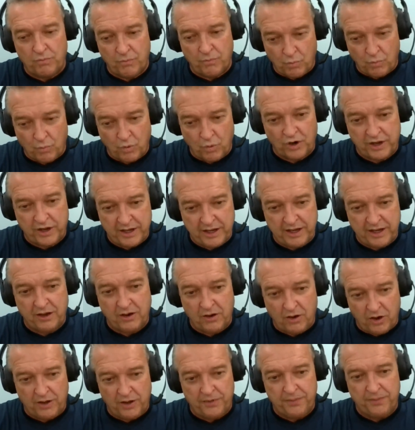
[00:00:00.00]

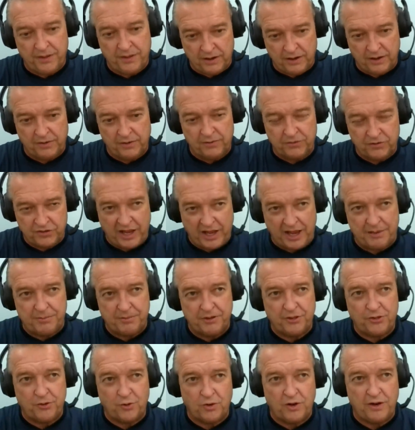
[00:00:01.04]
working on the
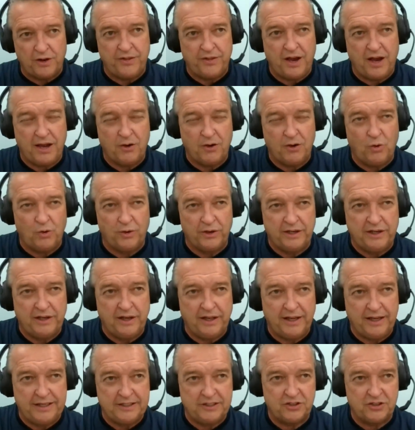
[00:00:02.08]
Sabbath or on the high holy
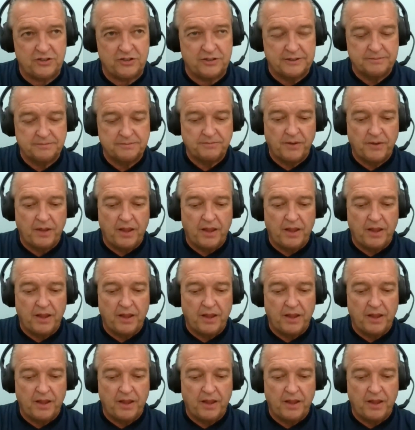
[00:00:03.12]
days,